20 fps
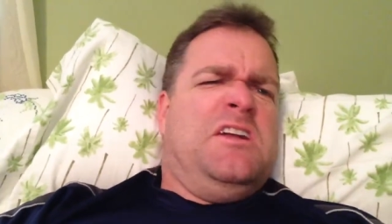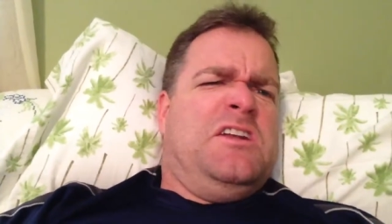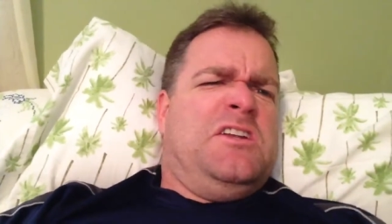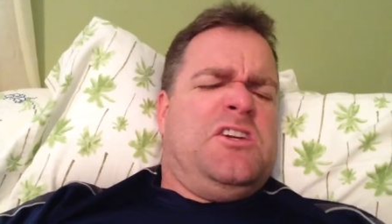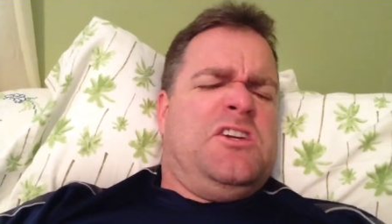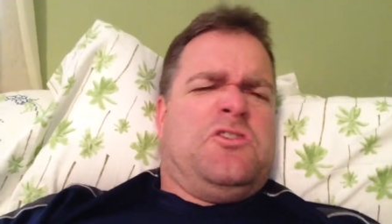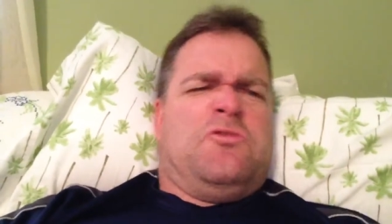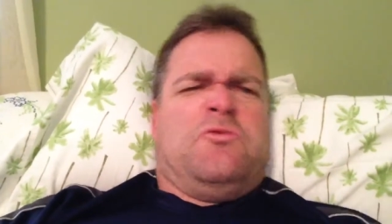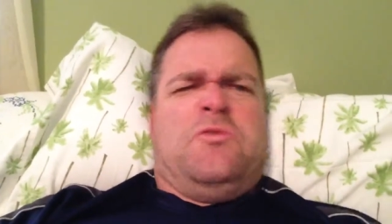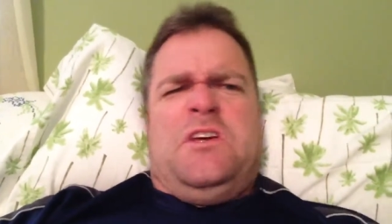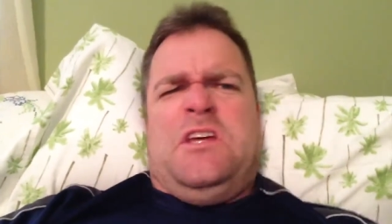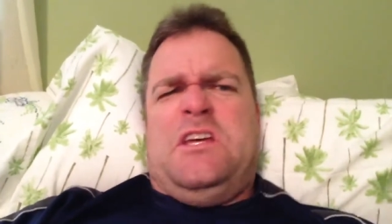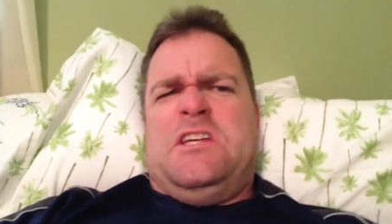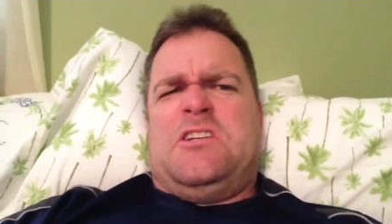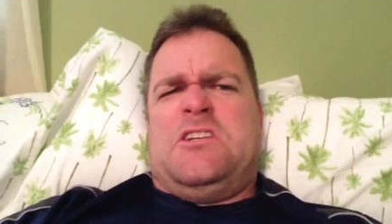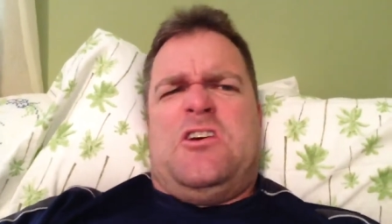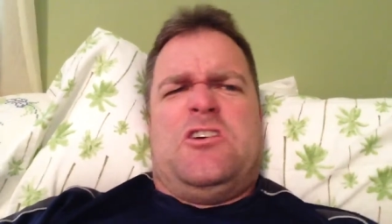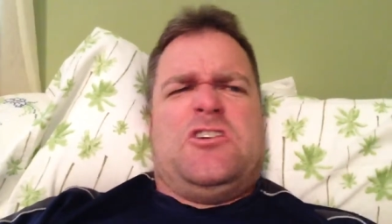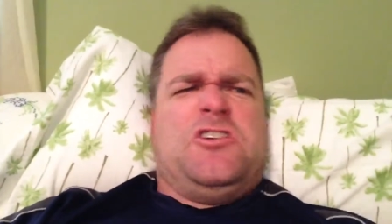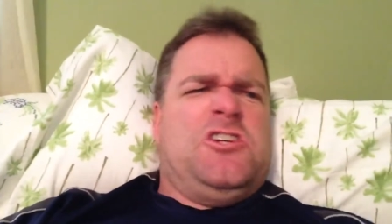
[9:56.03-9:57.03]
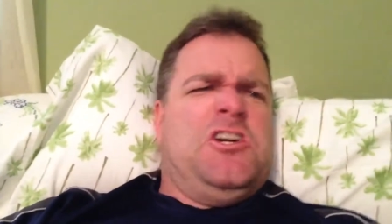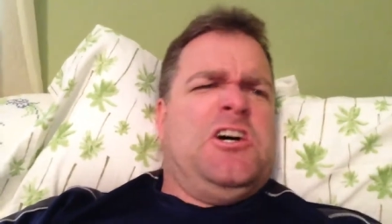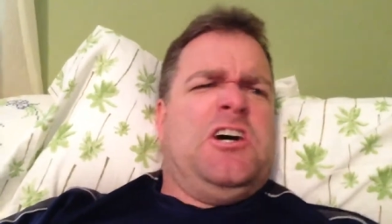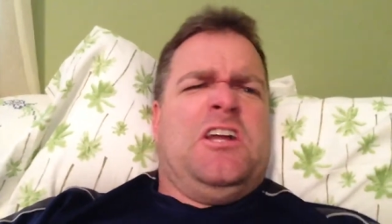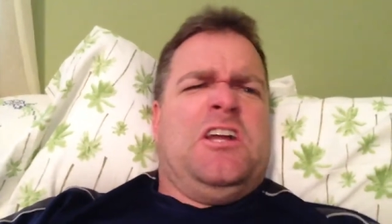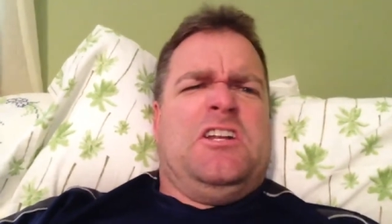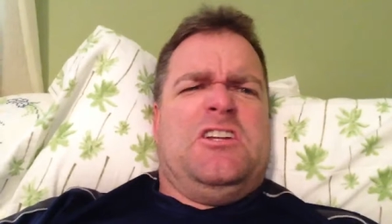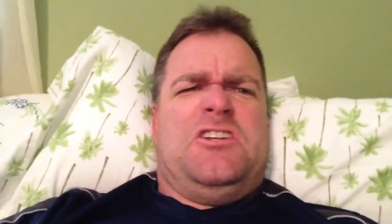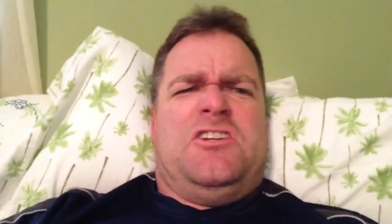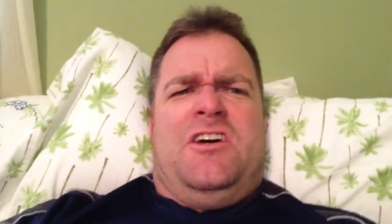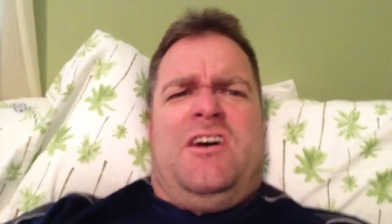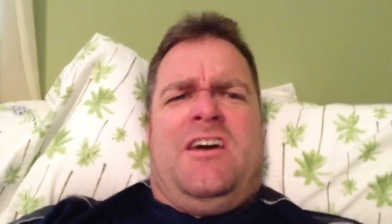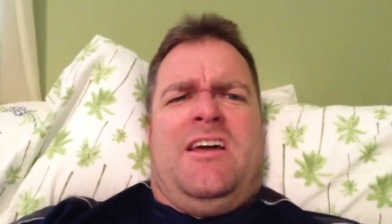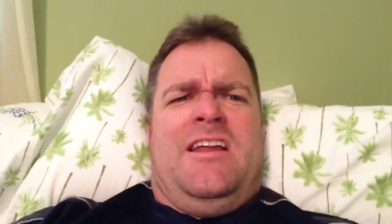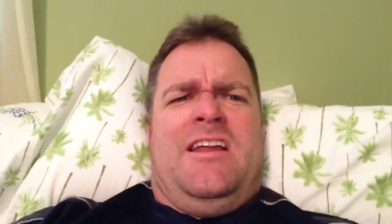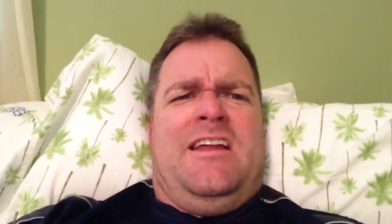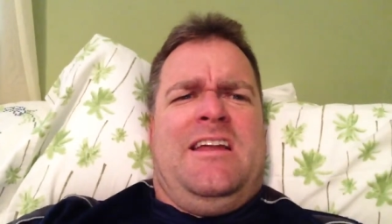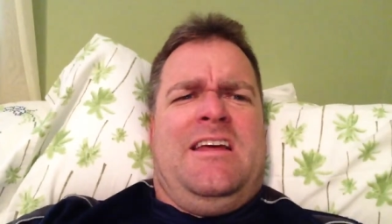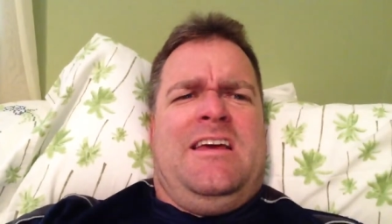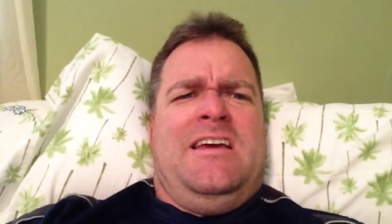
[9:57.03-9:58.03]
Just really start chugging
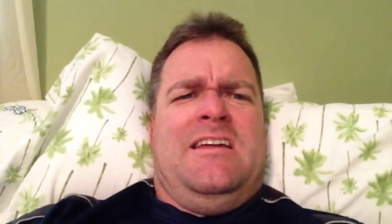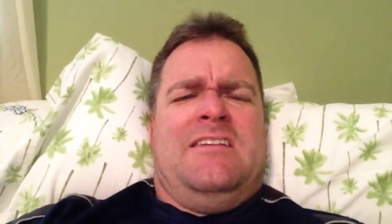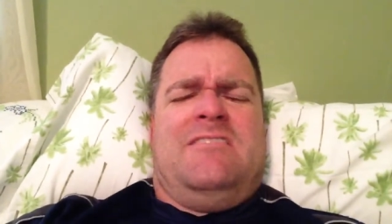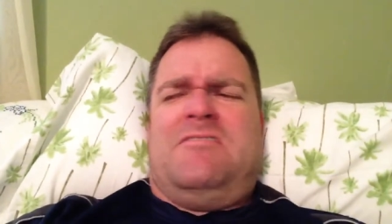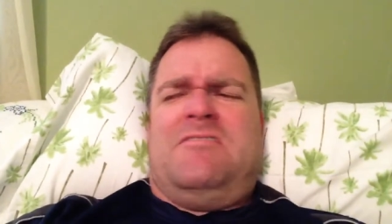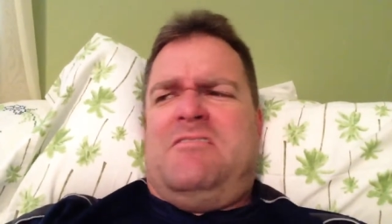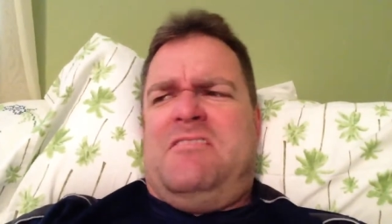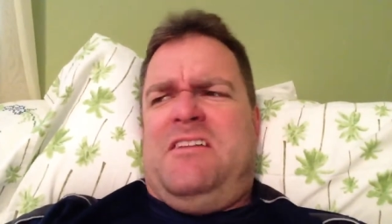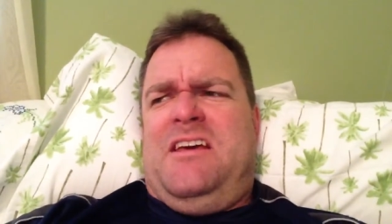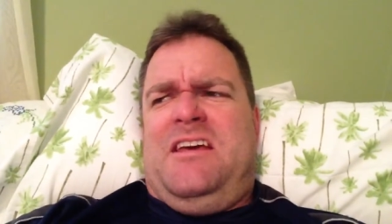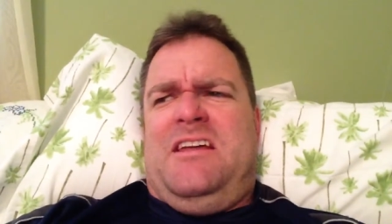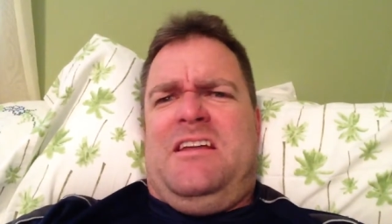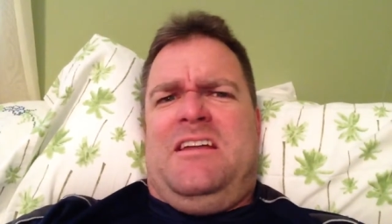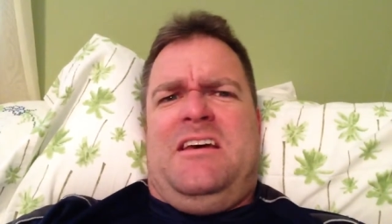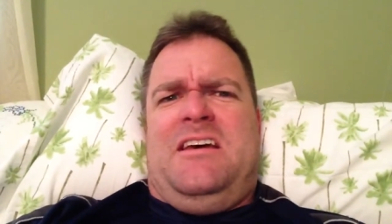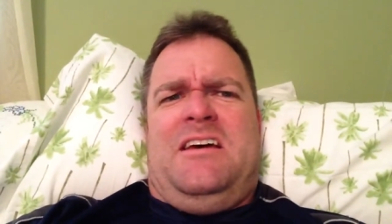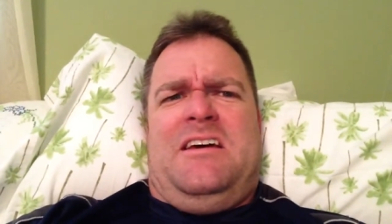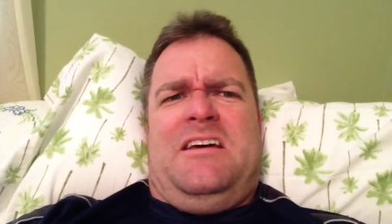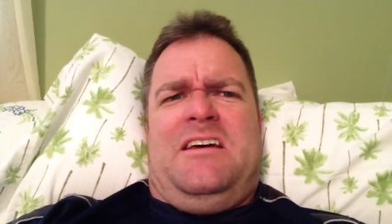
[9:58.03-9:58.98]
it in, and